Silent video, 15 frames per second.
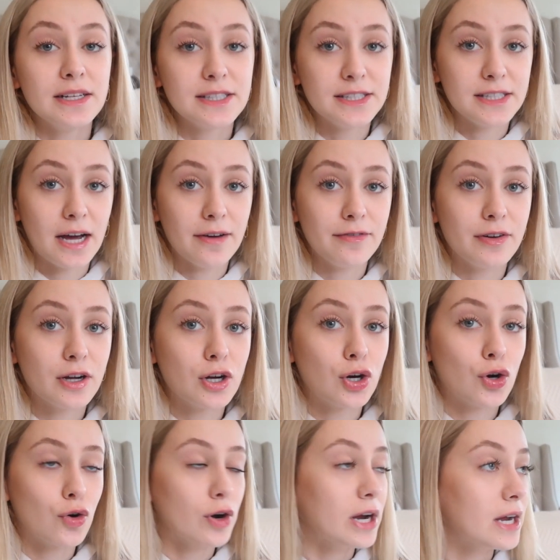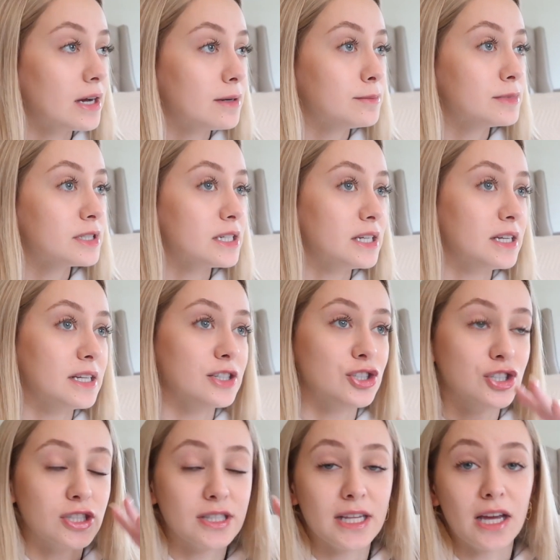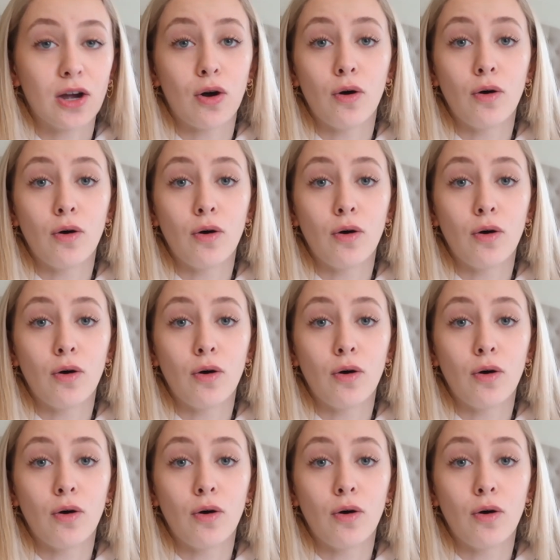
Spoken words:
stuff crammed and it's just like